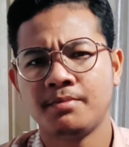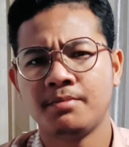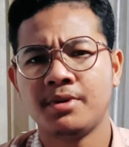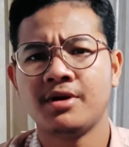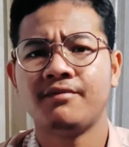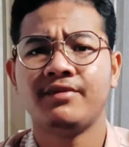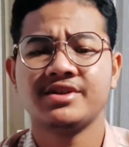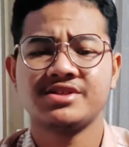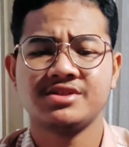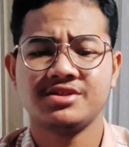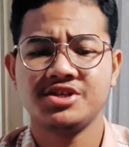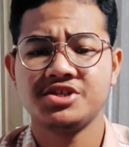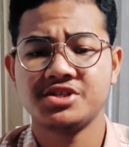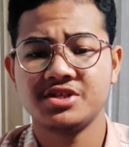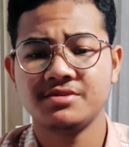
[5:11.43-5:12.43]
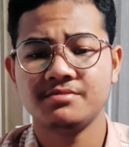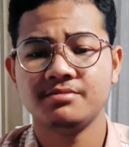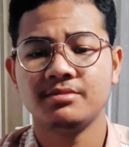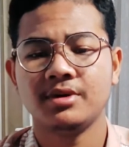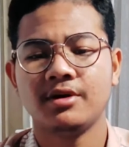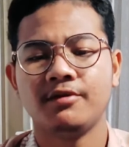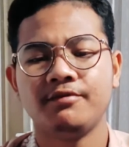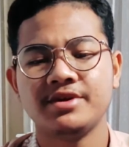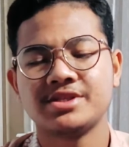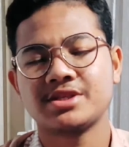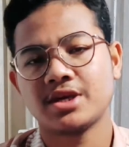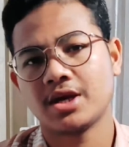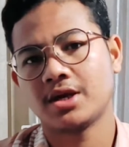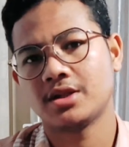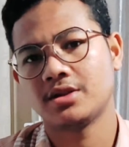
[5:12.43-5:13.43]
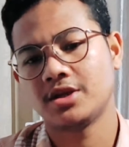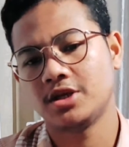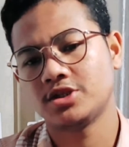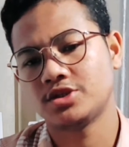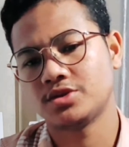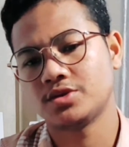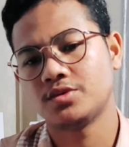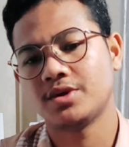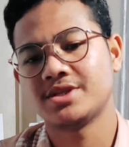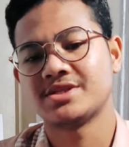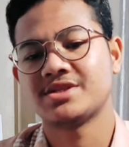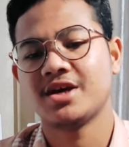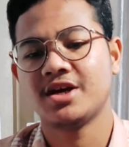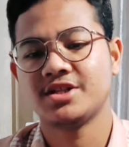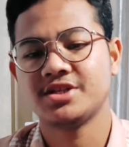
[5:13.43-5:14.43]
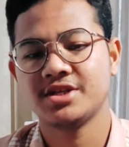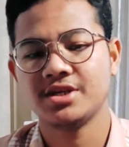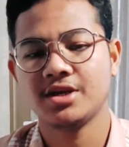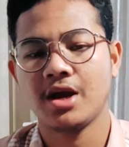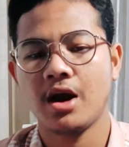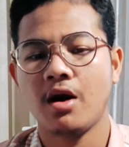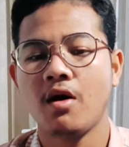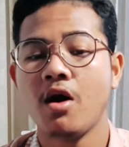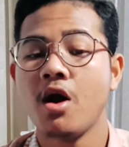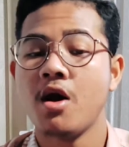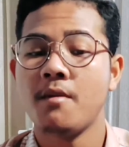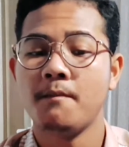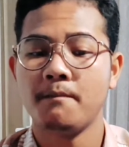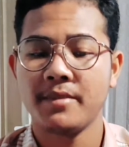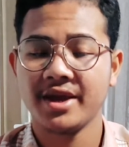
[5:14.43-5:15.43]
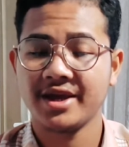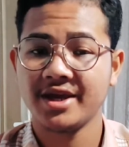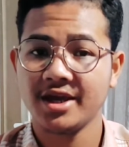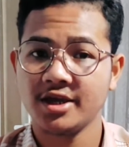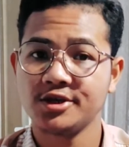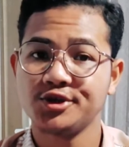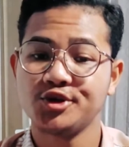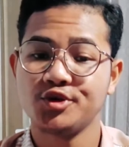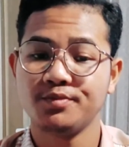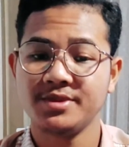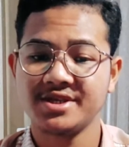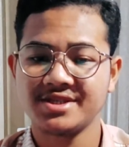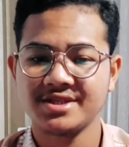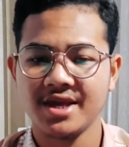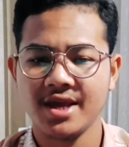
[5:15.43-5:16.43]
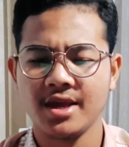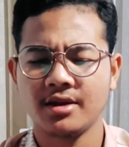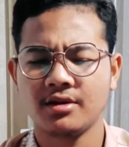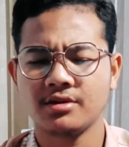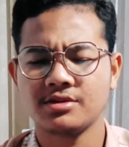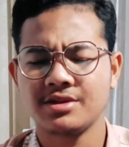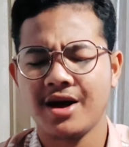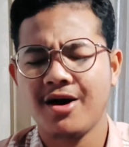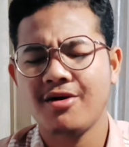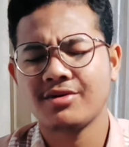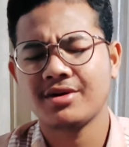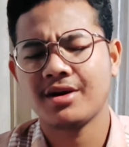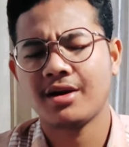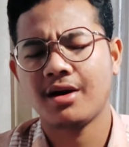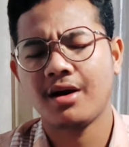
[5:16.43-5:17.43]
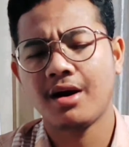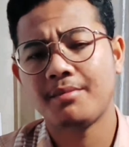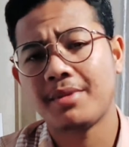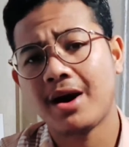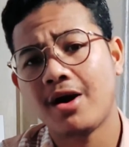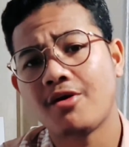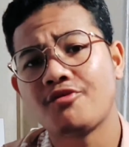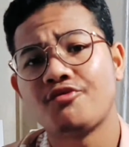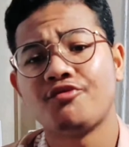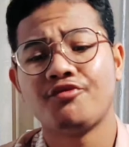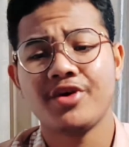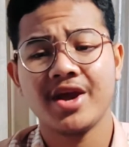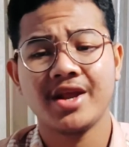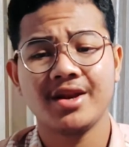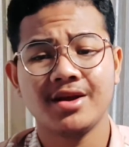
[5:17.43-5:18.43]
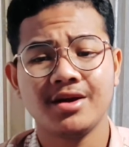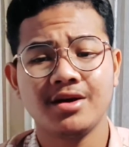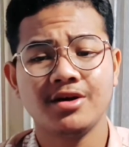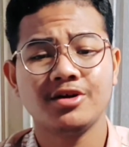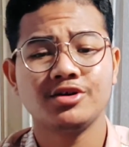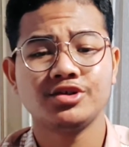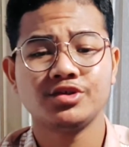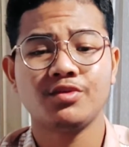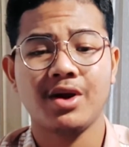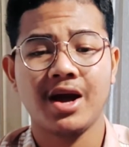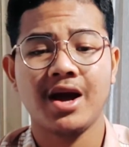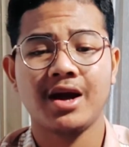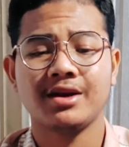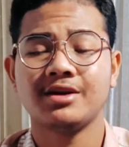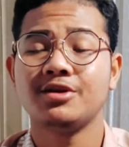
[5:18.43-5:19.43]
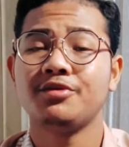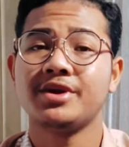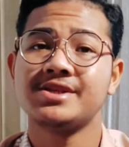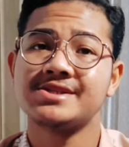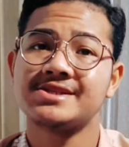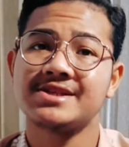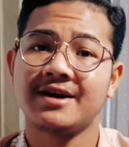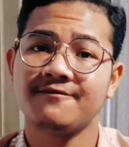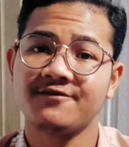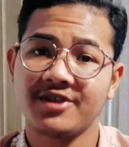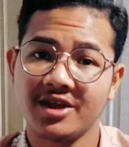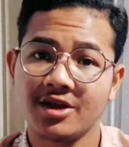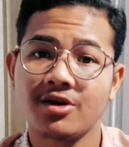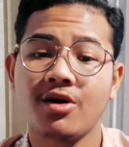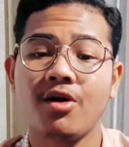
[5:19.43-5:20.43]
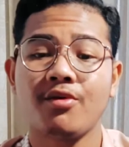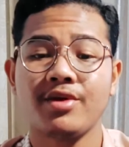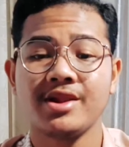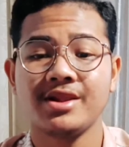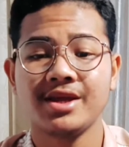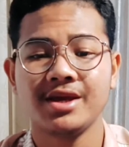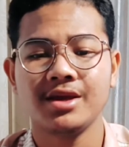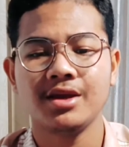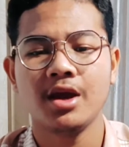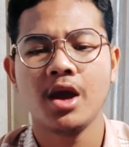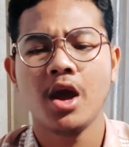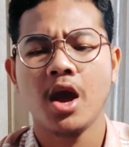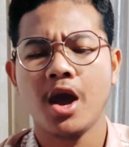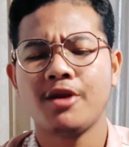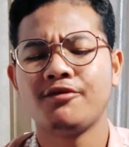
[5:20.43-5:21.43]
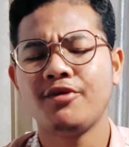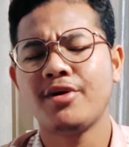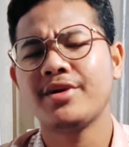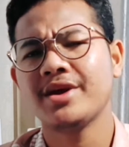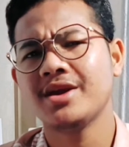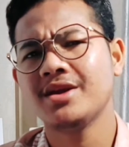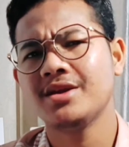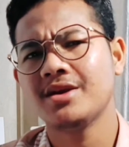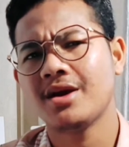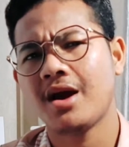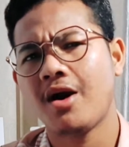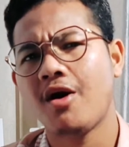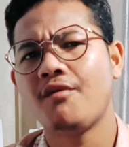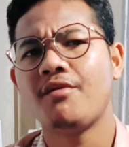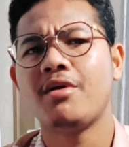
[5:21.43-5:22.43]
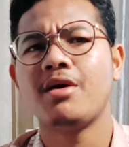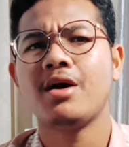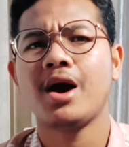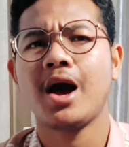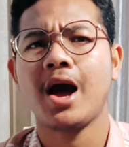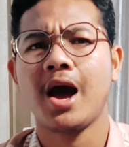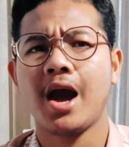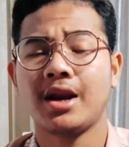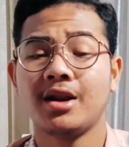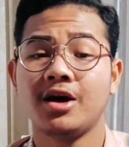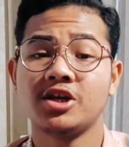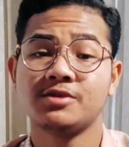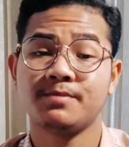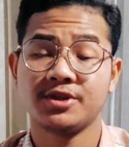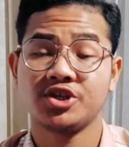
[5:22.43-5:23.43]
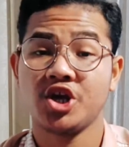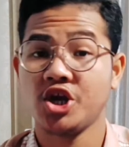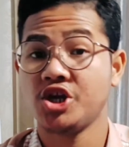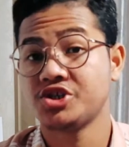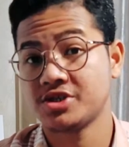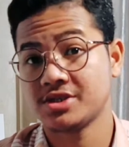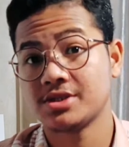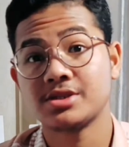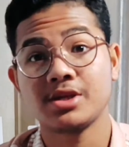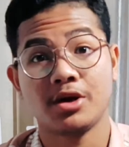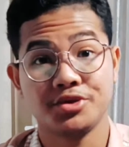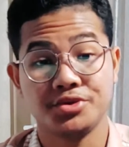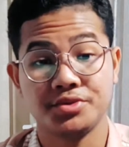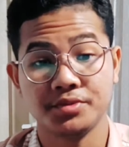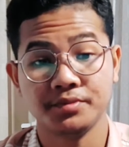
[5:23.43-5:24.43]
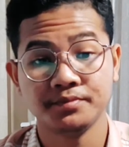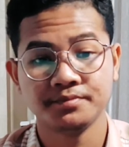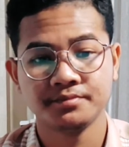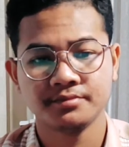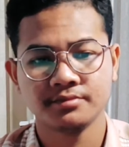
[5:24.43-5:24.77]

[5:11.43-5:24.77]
perfectionism, which can lead to anxiety of making new mistakes, doubt about whether you are doing something correctly, and worry over other expectations of you.